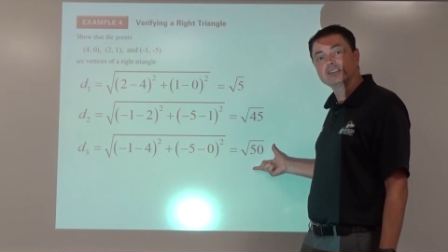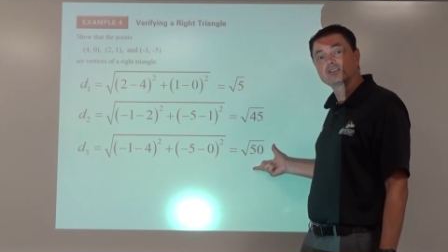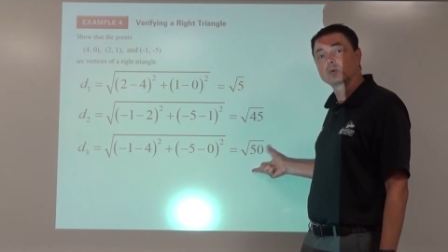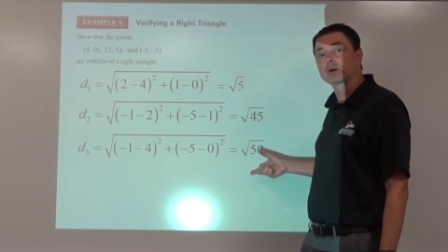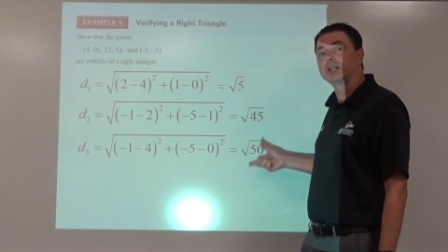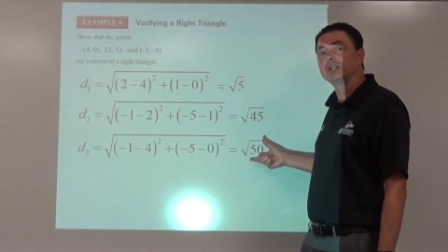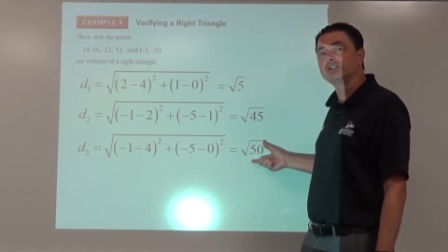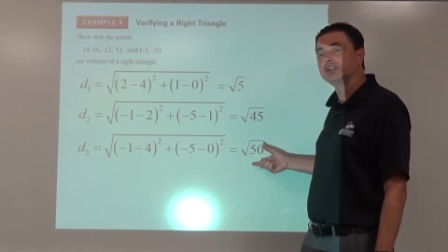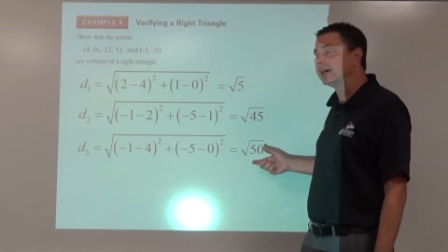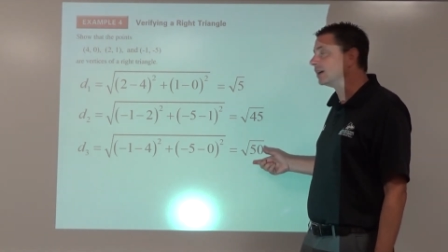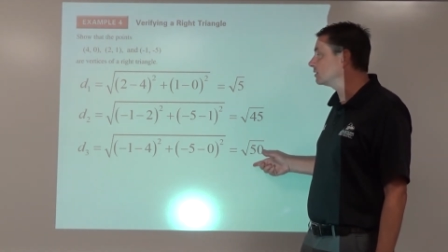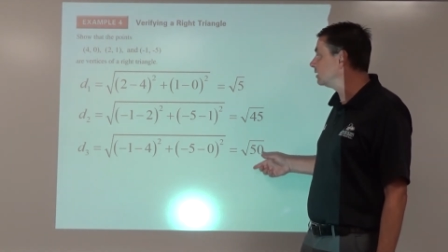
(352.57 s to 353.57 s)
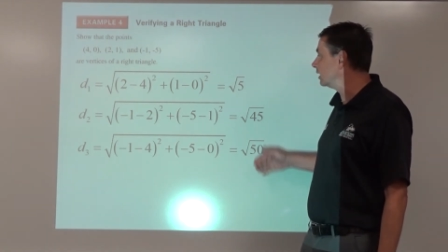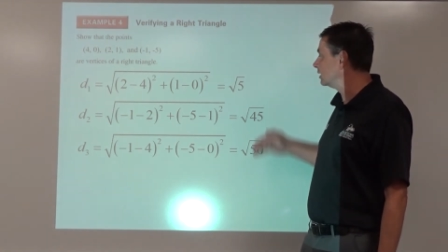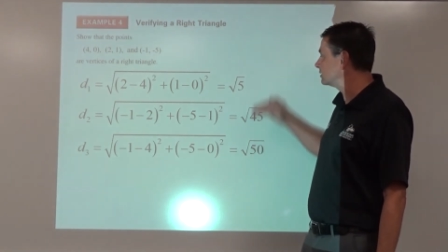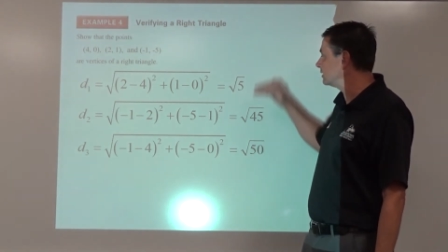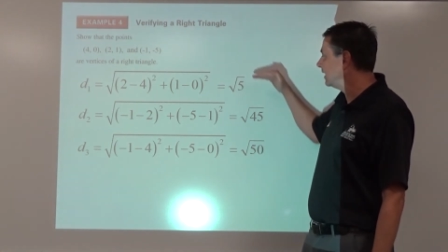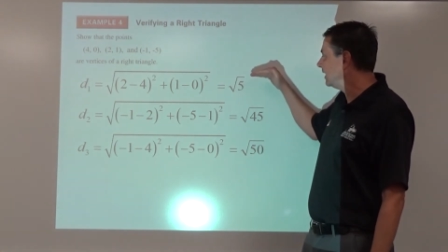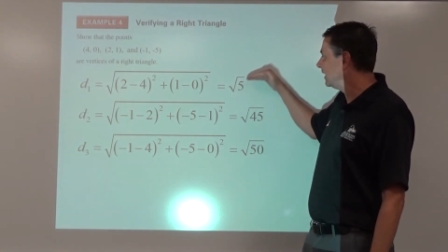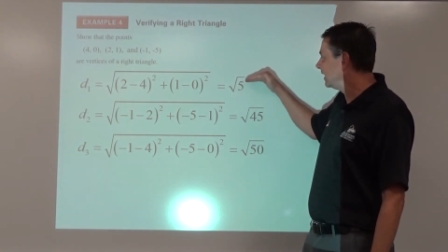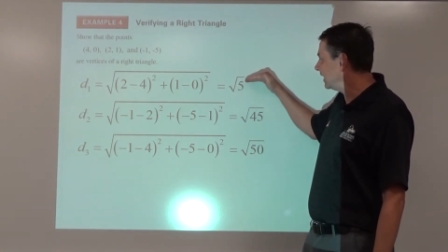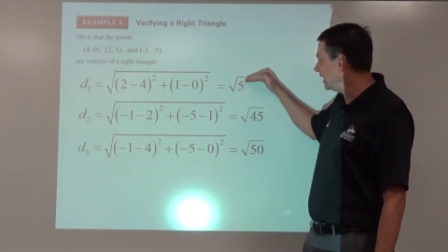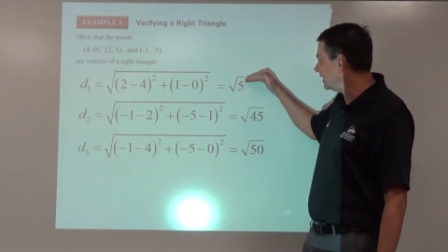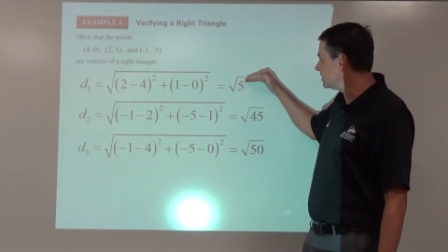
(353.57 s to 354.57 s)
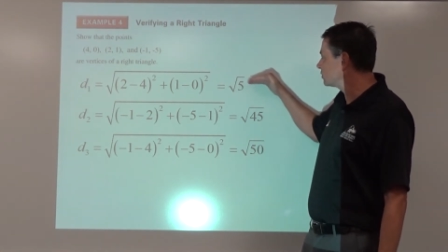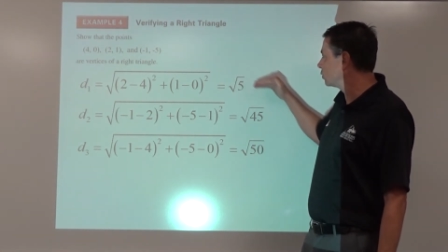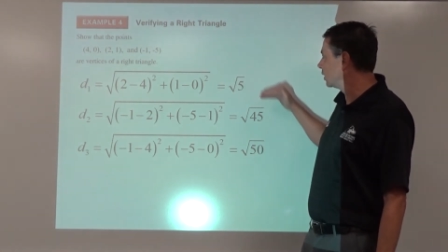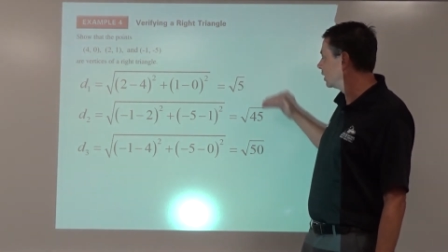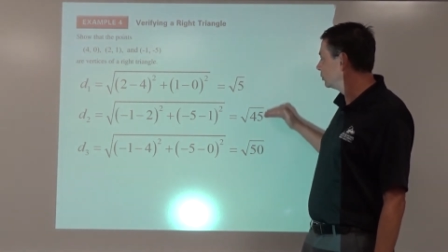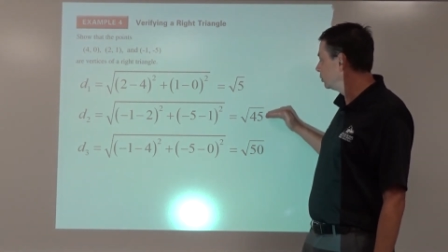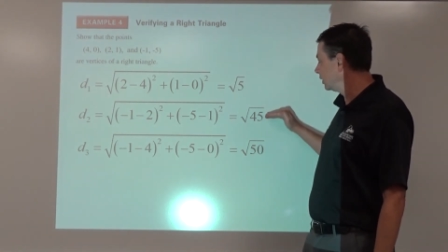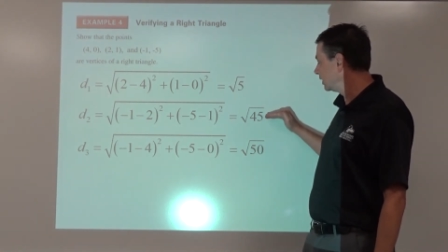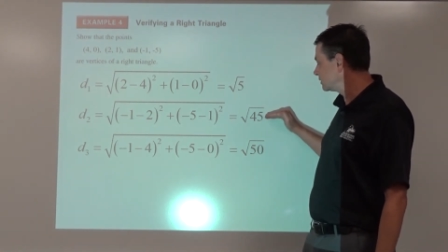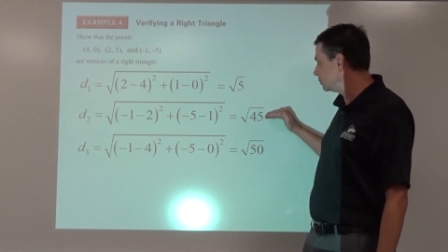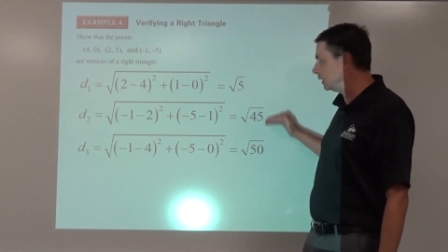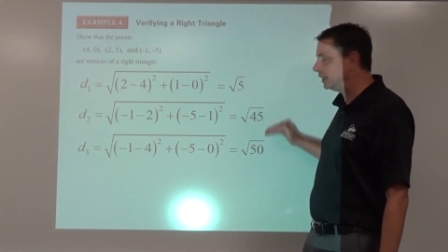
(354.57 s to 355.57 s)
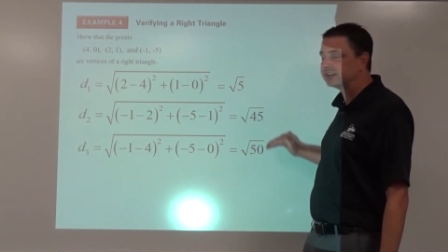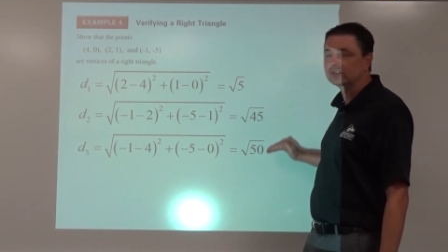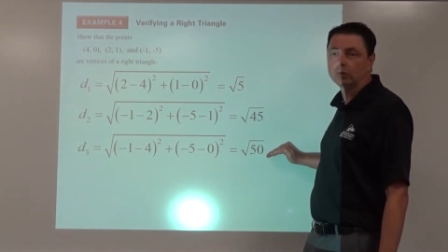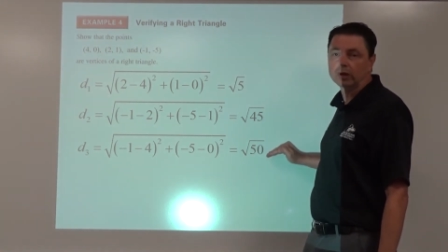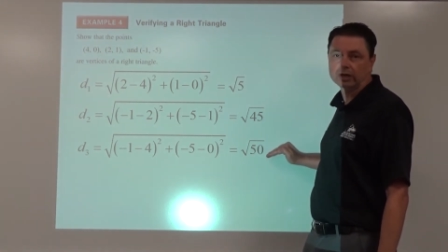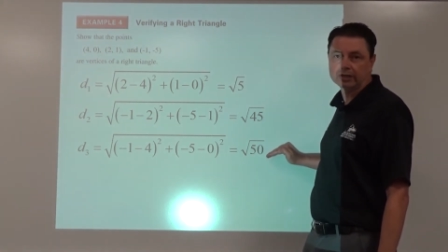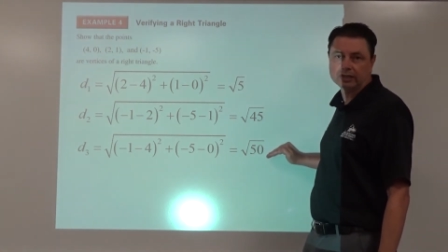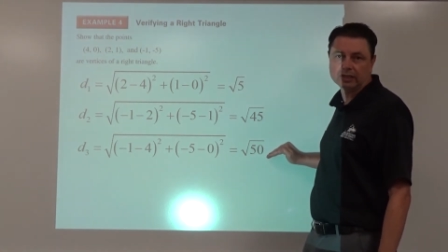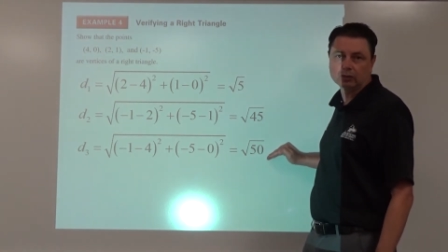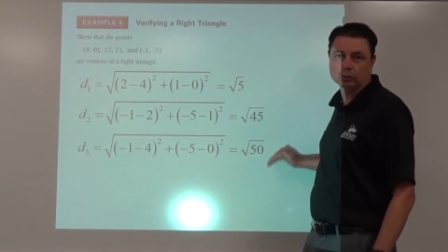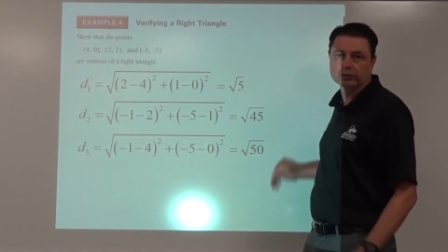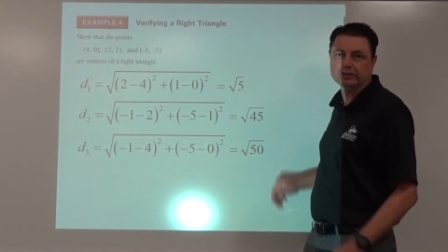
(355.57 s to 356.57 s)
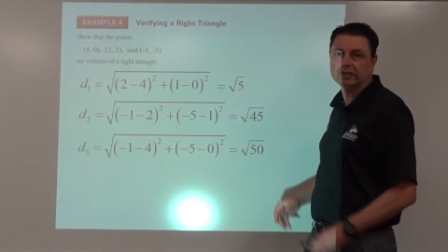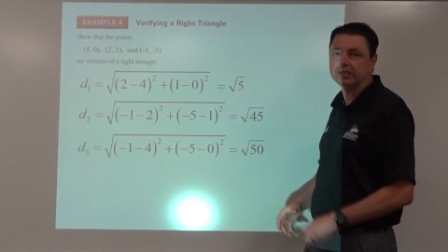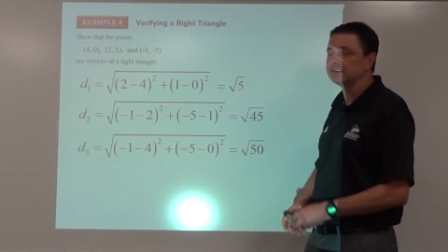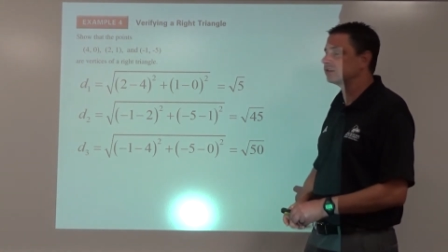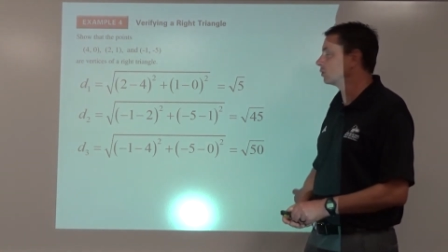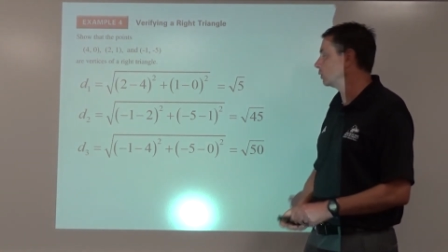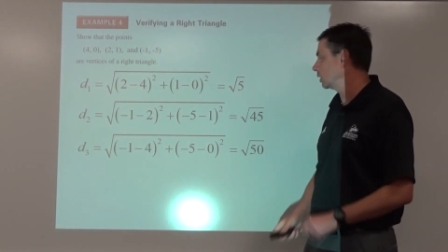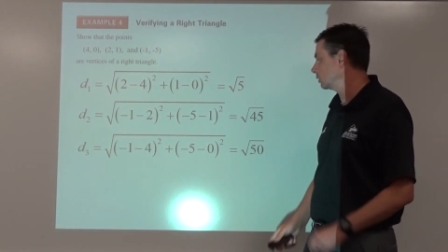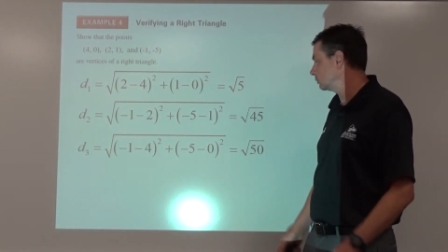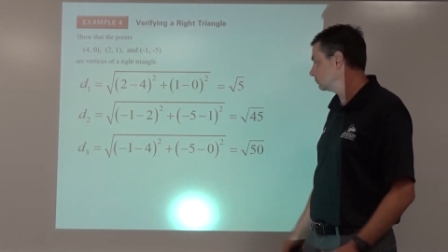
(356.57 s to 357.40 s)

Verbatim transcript: So we're going to check does a squared plus b squared equals c squared.